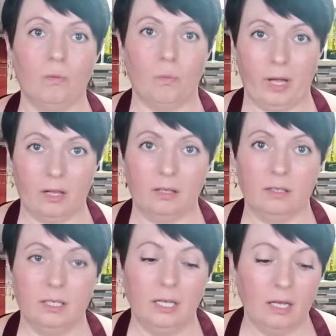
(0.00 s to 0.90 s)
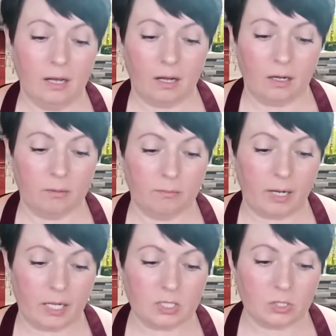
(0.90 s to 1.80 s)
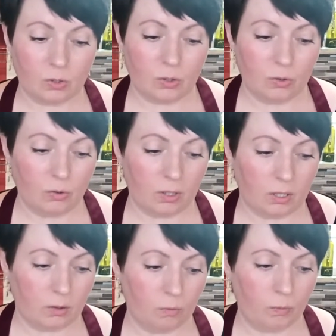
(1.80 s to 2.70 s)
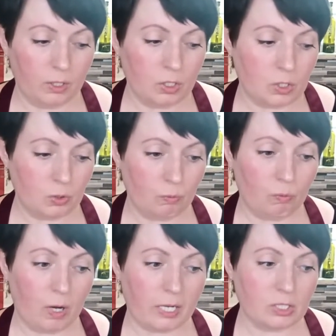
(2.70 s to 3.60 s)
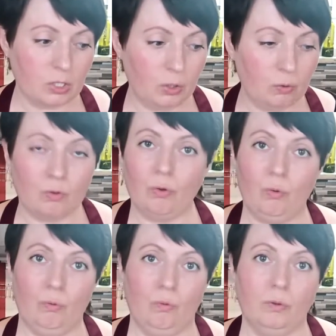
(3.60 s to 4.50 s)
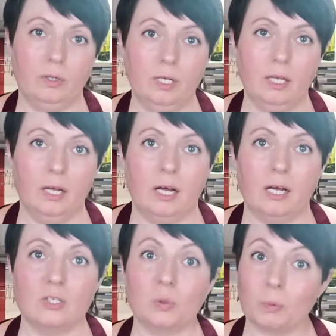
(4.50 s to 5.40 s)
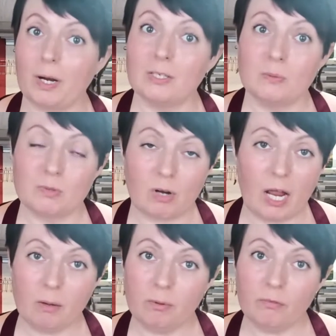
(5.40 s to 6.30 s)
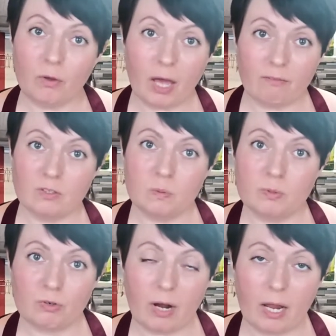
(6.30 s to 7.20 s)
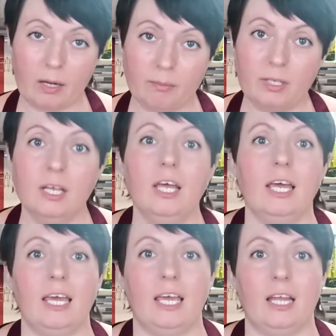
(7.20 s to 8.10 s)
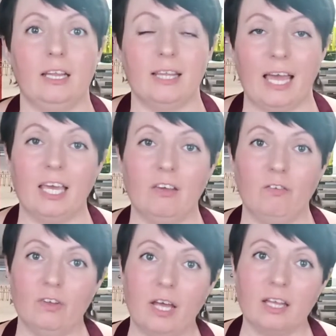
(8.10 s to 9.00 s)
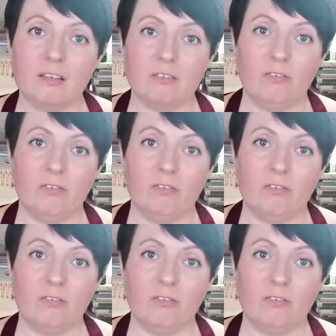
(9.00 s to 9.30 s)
well. Also wanted to ask you to subscribe if you haven't subscribed, and like if you like this